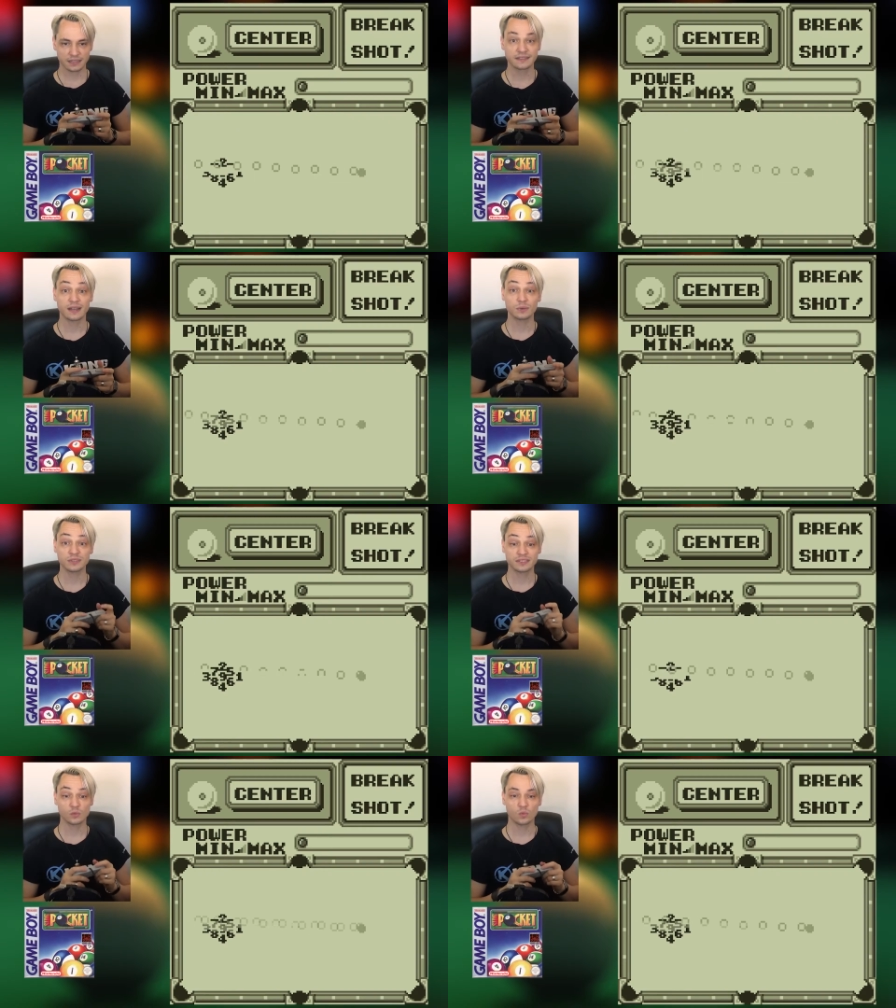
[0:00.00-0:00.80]
There
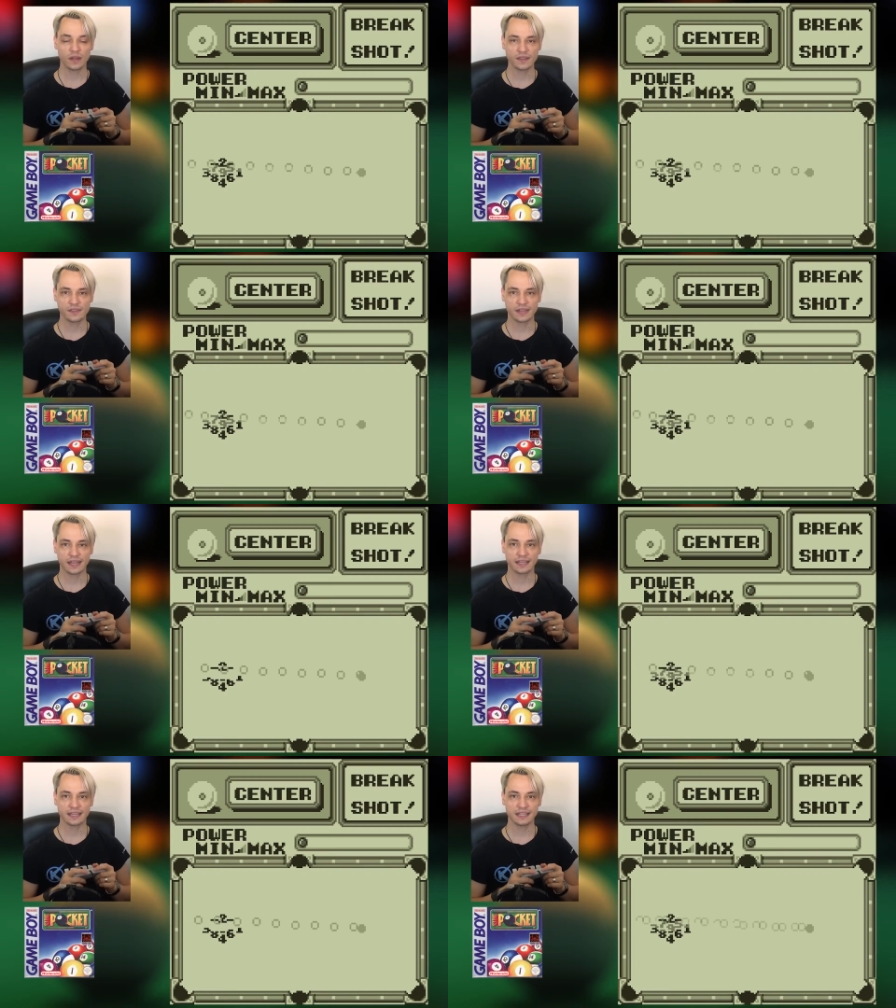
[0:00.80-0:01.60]
was some way that
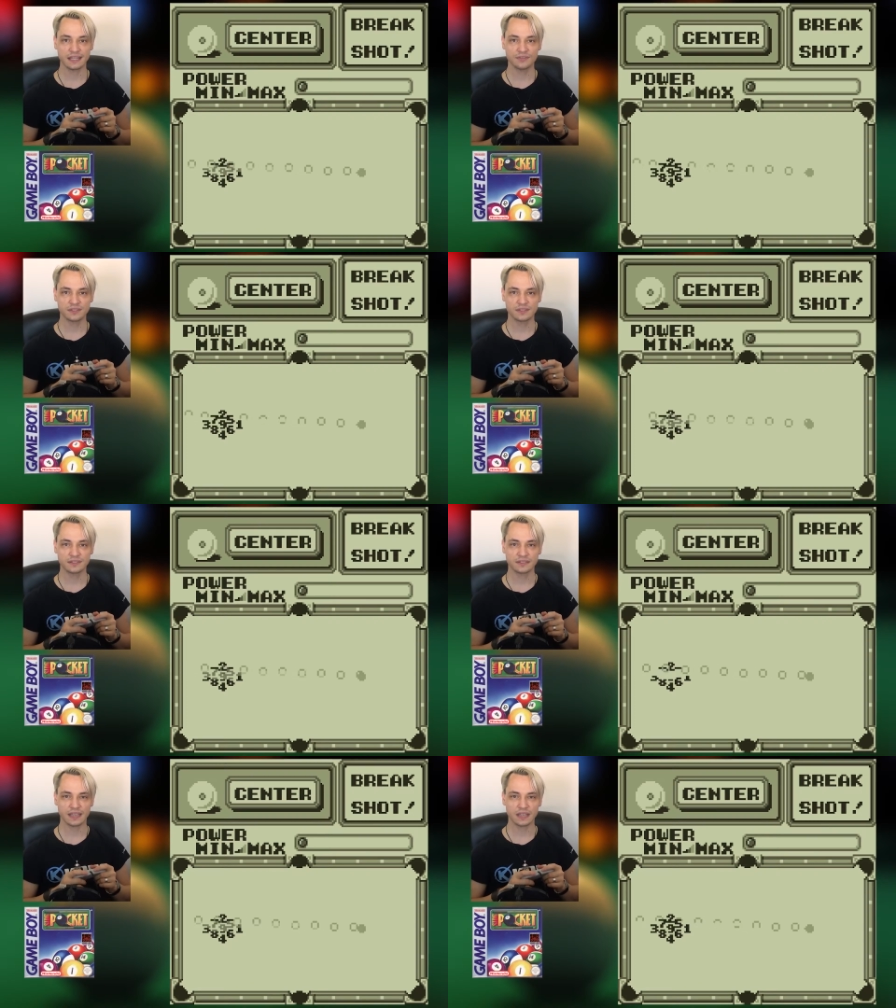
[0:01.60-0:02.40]
I can even
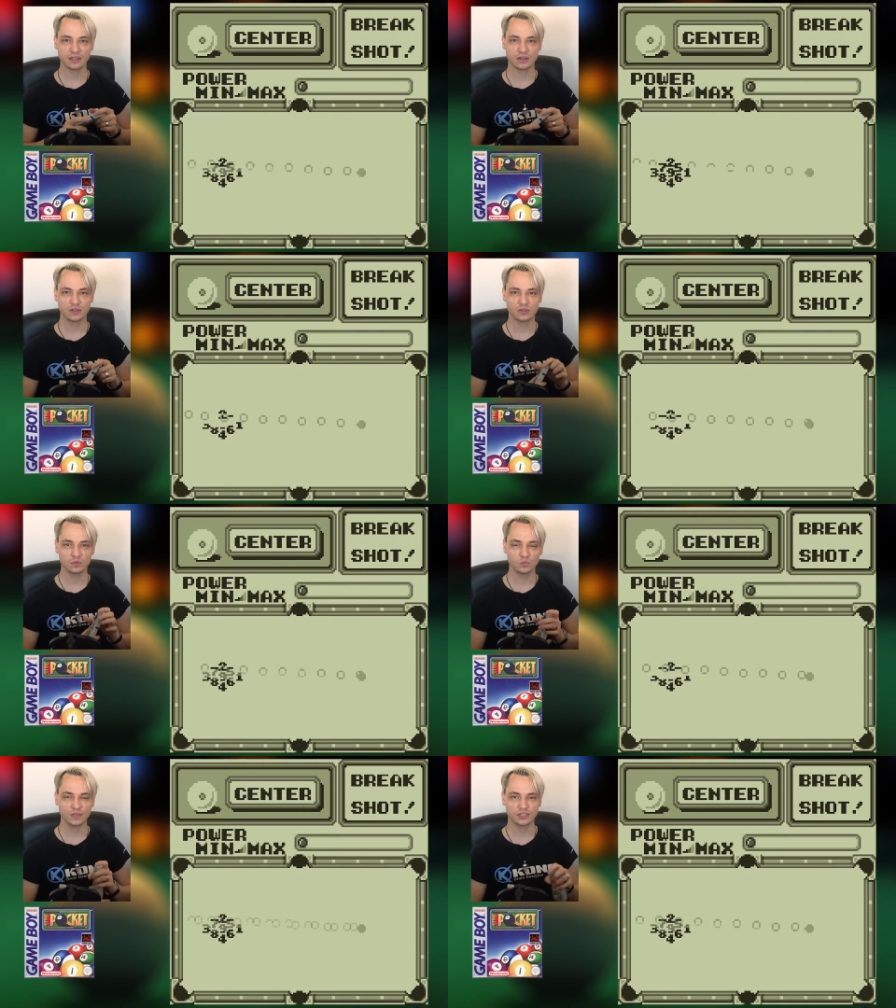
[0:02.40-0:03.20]
say
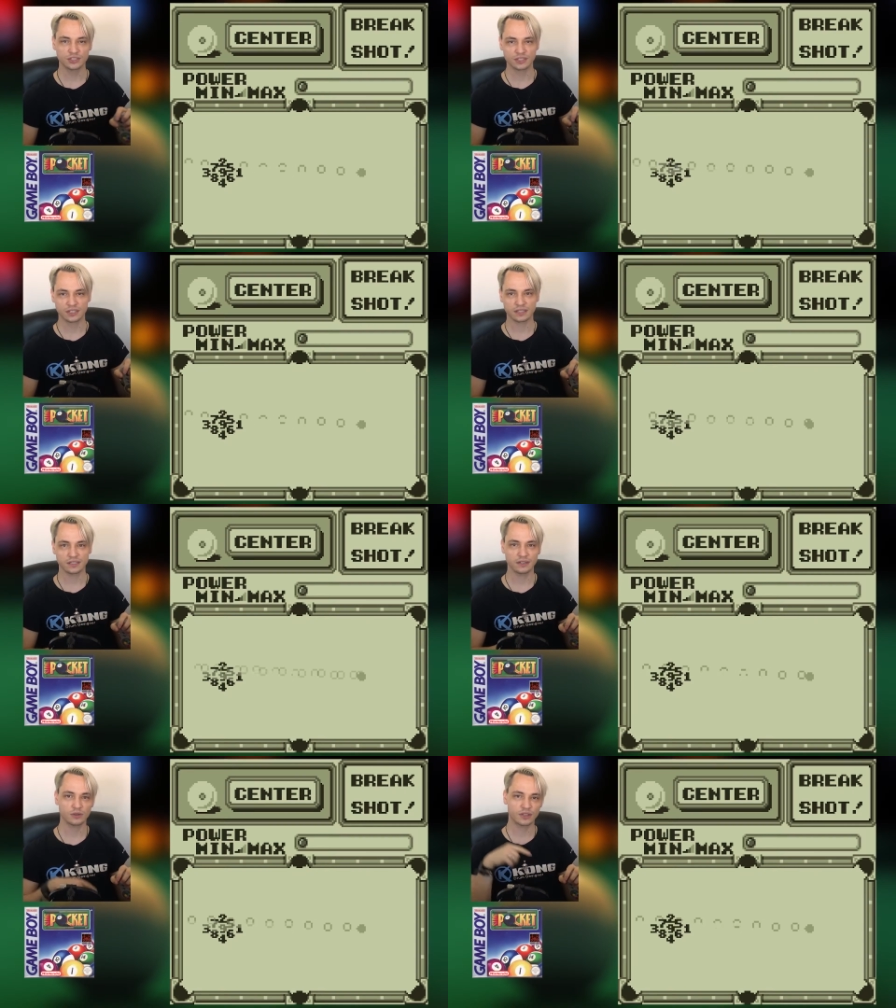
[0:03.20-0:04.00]
on which
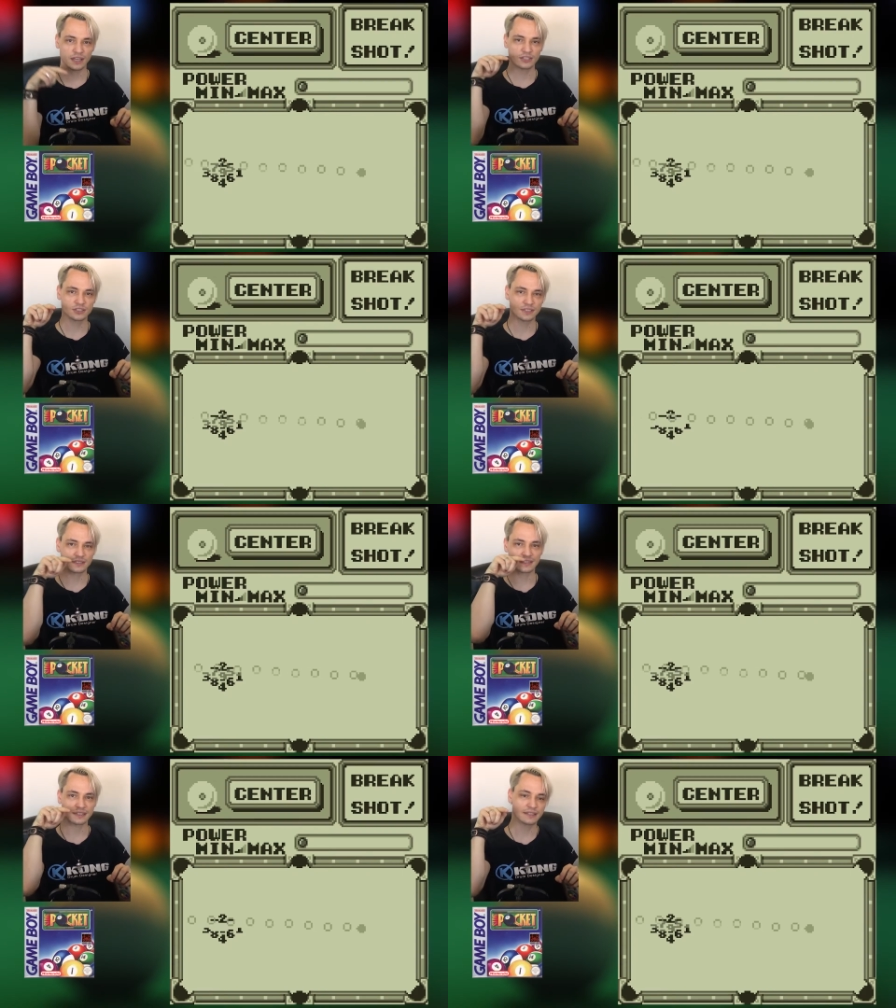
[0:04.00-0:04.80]
location
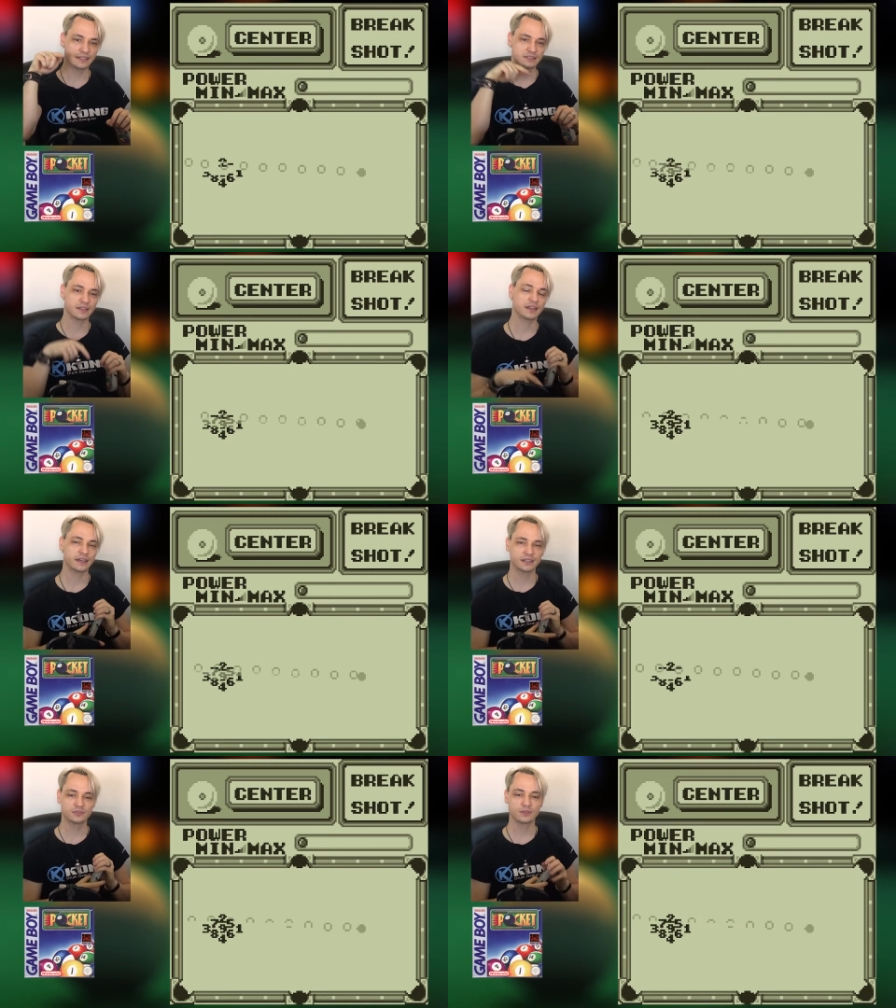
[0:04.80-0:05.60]
exactly
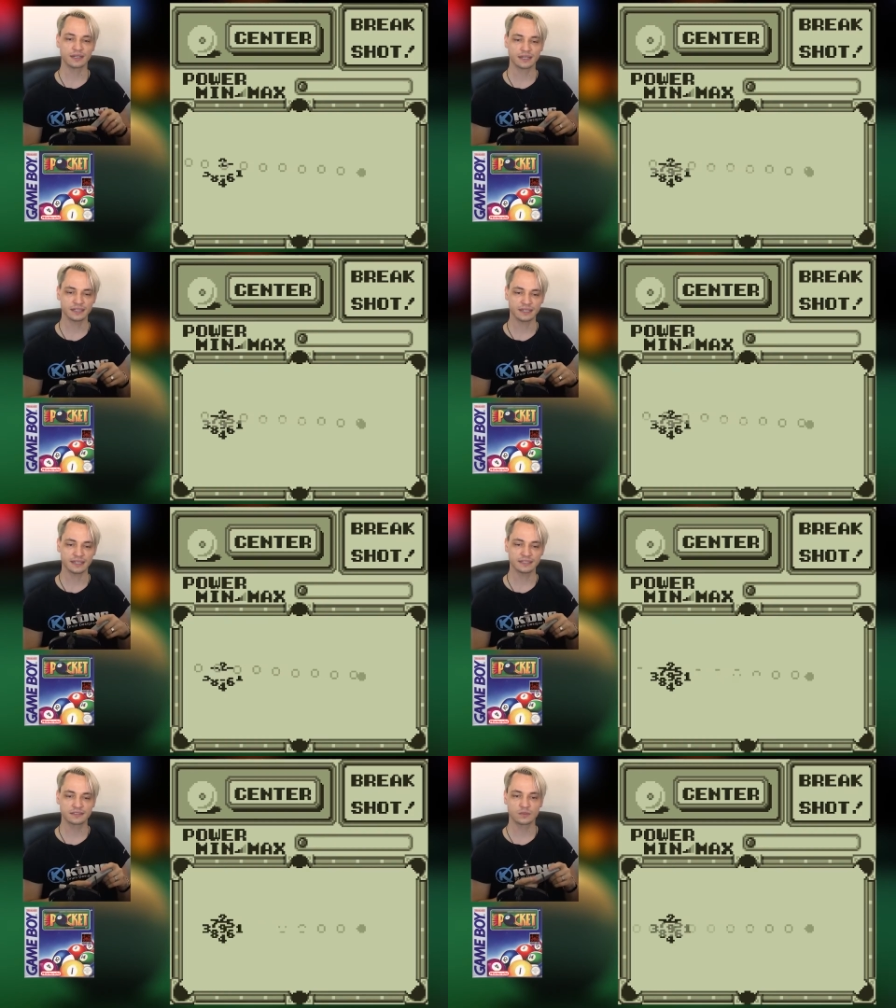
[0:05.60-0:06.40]
do I
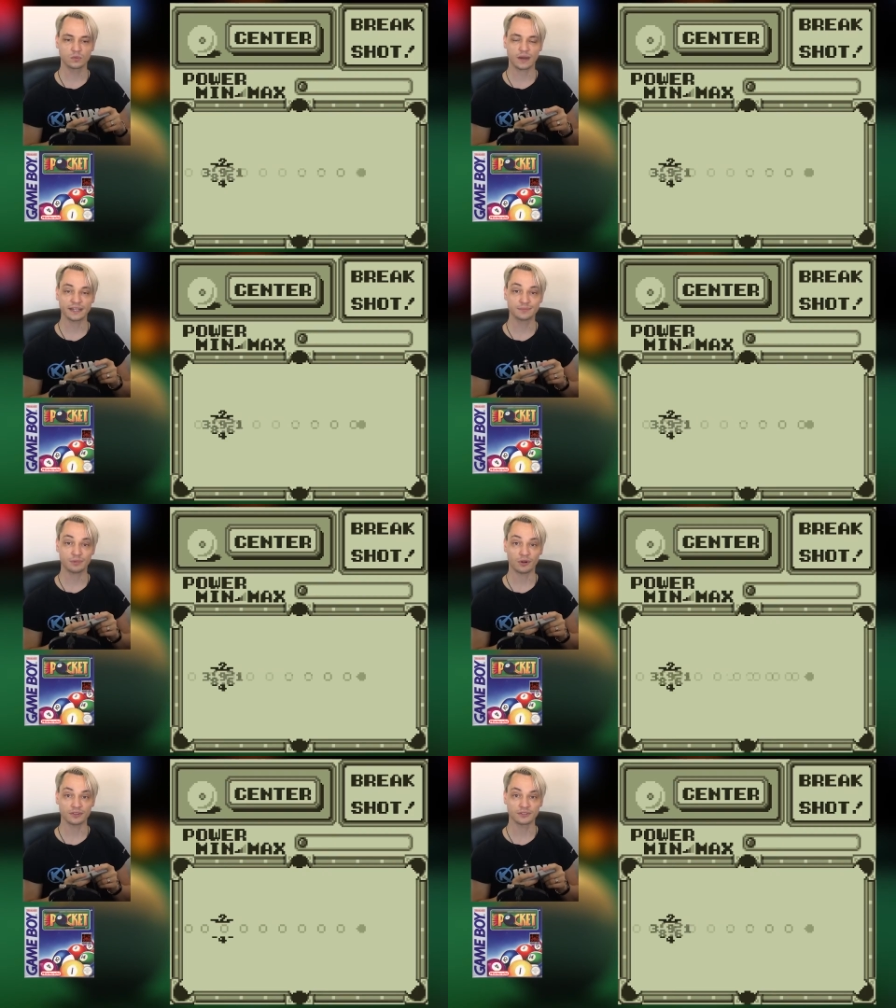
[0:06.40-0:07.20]
hit the white
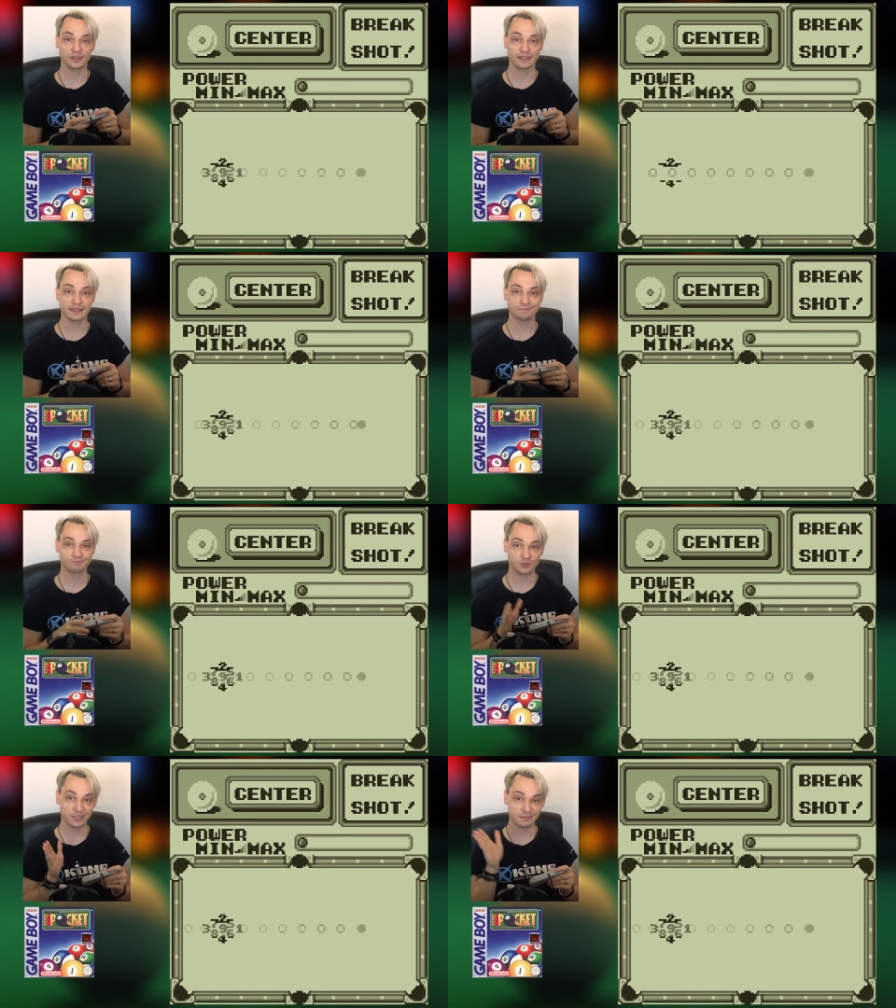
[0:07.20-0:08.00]
ball, so I
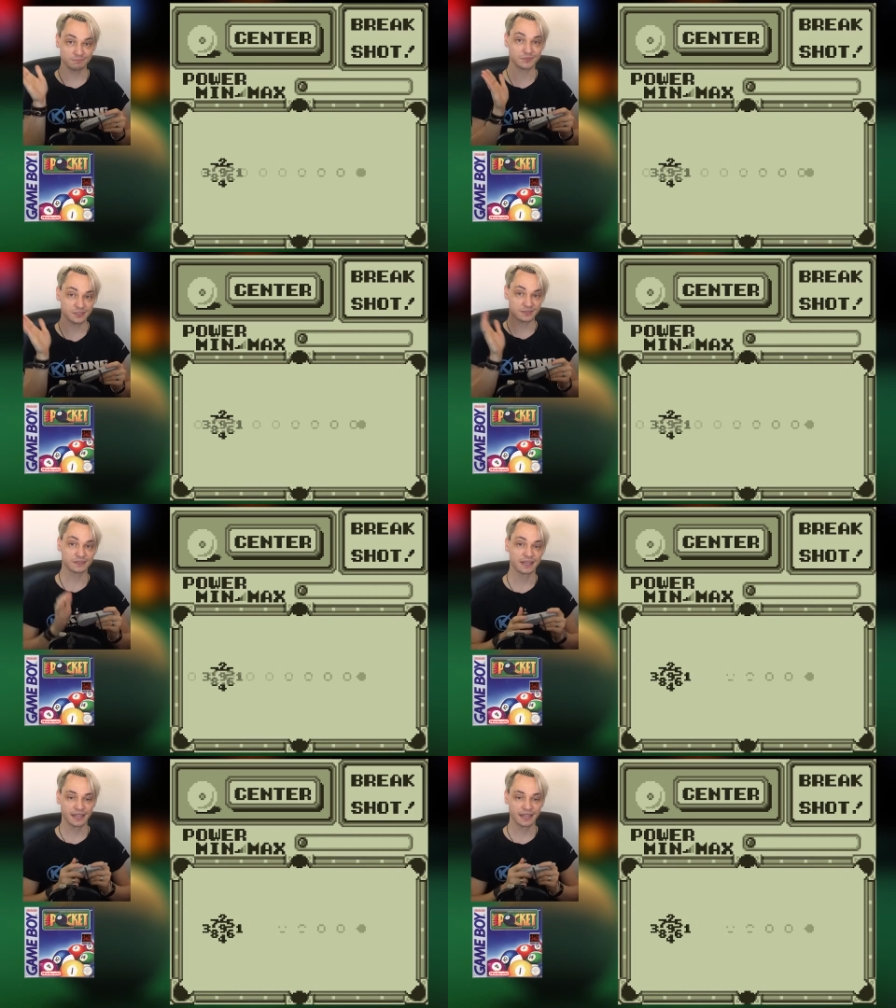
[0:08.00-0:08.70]
can really just